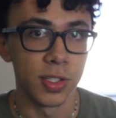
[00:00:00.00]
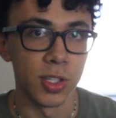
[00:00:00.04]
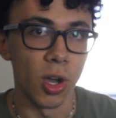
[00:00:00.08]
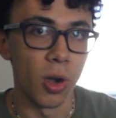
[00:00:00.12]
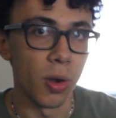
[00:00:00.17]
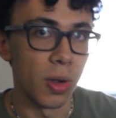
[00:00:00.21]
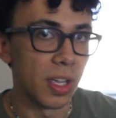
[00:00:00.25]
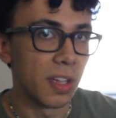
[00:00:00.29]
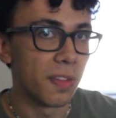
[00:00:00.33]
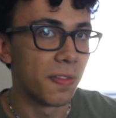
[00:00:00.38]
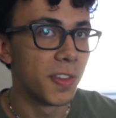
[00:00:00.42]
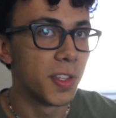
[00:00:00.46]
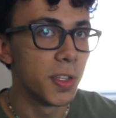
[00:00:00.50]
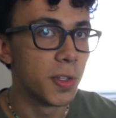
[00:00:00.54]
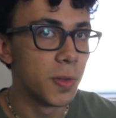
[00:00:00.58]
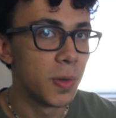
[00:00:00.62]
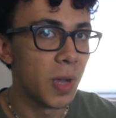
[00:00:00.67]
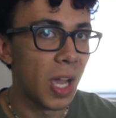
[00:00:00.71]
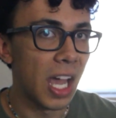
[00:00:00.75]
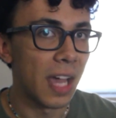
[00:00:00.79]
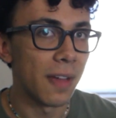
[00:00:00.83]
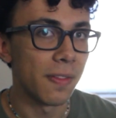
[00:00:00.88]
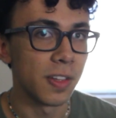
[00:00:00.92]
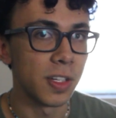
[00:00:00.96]
So if
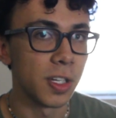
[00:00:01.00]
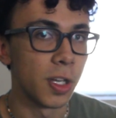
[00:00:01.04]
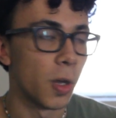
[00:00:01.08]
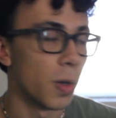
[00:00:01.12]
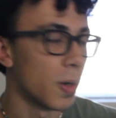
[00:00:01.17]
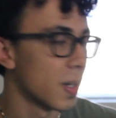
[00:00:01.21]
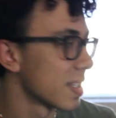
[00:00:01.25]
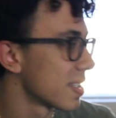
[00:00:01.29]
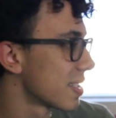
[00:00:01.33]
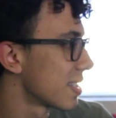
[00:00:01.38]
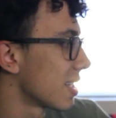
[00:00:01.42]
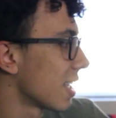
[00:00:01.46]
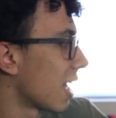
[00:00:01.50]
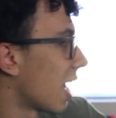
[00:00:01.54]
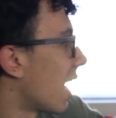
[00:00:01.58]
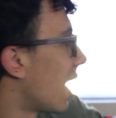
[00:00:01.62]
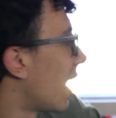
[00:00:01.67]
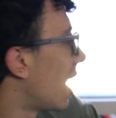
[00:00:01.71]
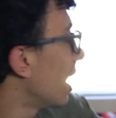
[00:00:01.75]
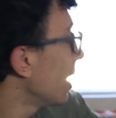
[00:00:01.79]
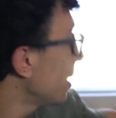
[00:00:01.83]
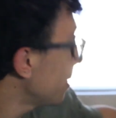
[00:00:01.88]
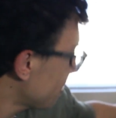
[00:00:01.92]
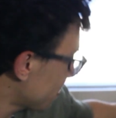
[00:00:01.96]
you haven't noticed,
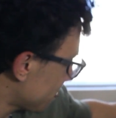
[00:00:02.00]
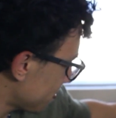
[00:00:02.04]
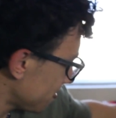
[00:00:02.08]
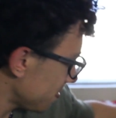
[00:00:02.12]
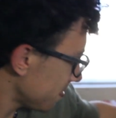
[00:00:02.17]
I...